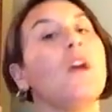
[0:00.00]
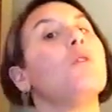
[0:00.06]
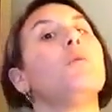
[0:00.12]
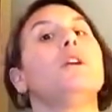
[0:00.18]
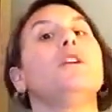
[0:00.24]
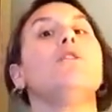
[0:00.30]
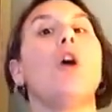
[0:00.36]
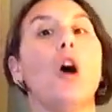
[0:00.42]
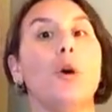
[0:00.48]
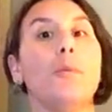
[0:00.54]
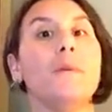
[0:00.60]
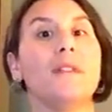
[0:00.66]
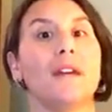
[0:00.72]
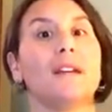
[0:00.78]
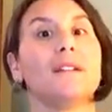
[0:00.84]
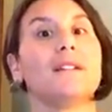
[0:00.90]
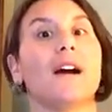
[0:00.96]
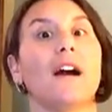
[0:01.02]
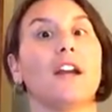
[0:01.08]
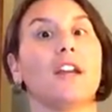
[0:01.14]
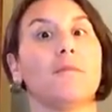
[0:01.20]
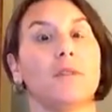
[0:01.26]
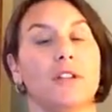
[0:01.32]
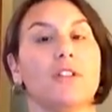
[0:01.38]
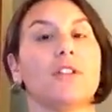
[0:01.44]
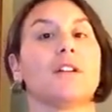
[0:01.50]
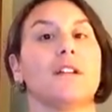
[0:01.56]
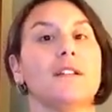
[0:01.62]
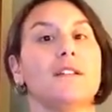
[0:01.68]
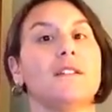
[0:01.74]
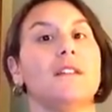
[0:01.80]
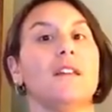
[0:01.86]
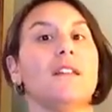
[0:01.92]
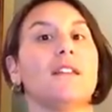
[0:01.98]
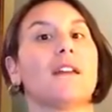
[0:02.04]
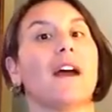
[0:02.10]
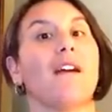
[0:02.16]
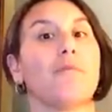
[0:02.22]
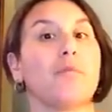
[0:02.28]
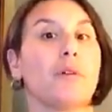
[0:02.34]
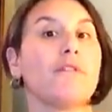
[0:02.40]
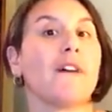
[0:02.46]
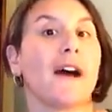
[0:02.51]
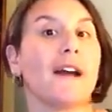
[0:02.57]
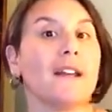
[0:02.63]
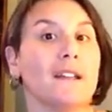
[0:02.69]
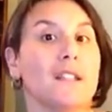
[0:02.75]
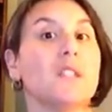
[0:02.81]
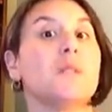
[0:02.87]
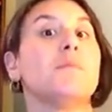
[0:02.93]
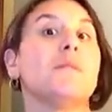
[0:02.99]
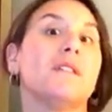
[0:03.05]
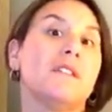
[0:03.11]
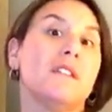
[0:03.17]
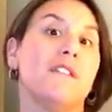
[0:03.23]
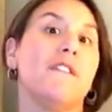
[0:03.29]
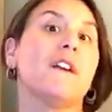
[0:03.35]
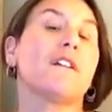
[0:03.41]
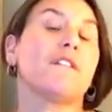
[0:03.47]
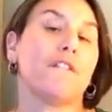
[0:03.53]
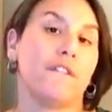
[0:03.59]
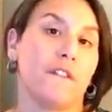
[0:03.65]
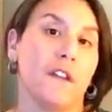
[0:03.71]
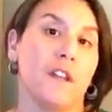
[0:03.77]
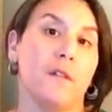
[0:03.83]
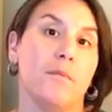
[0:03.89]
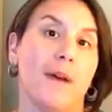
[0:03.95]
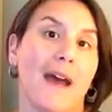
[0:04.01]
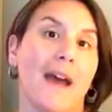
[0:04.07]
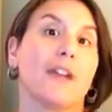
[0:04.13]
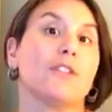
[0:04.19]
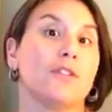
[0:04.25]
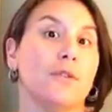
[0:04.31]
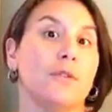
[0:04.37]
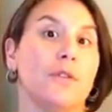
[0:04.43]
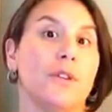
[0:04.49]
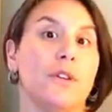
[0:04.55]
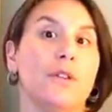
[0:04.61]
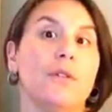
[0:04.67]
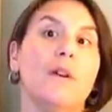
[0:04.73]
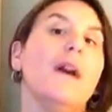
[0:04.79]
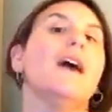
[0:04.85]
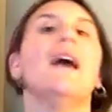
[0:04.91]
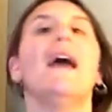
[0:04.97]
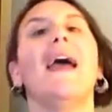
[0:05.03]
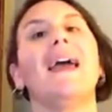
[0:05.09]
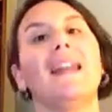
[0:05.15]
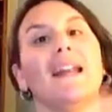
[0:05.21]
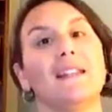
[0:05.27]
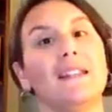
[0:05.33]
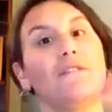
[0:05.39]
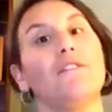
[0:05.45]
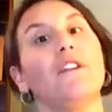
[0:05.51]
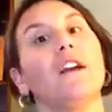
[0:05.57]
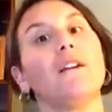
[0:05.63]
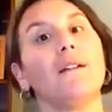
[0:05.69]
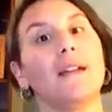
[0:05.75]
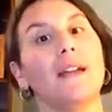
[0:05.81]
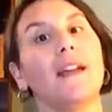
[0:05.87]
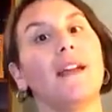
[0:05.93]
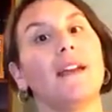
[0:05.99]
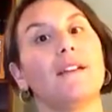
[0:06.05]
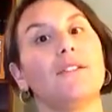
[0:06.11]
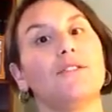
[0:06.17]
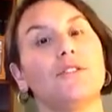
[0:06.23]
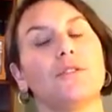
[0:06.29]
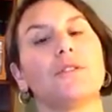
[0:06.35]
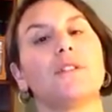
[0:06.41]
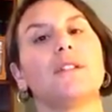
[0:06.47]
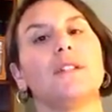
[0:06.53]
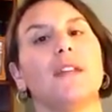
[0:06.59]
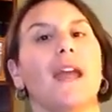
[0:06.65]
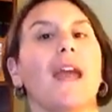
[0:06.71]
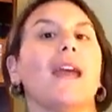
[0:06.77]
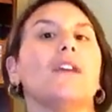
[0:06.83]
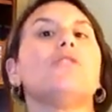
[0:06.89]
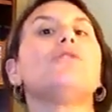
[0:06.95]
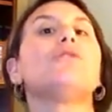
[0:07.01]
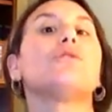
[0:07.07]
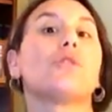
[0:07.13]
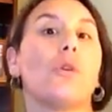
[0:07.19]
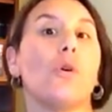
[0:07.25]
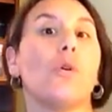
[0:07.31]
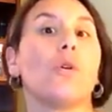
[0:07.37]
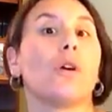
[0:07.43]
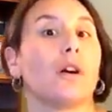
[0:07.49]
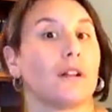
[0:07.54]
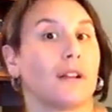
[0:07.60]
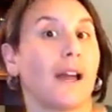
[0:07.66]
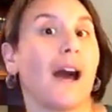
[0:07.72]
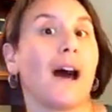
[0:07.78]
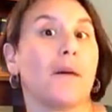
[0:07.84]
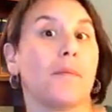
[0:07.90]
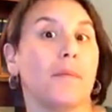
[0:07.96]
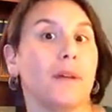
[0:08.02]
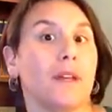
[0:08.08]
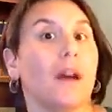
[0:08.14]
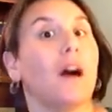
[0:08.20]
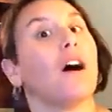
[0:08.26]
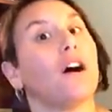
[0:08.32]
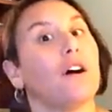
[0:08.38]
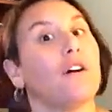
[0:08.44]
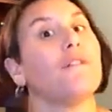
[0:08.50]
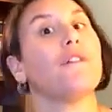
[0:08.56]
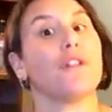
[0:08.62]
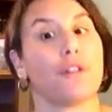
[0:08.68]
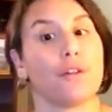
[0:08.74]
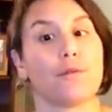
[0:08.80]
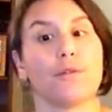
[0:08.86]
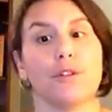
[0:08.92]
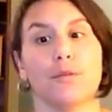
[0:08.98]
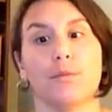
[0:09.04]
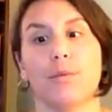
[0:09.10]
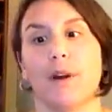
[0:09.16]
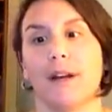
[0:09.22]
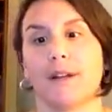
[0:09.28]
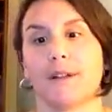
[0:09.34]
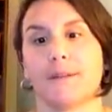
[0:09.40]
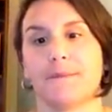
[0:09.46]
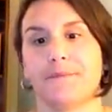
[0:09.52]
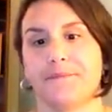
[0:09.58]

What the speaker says: When you open that document, you're going to see that I've provided specific feedback to you, and at the very end, you'll see a scored copy of the rubric.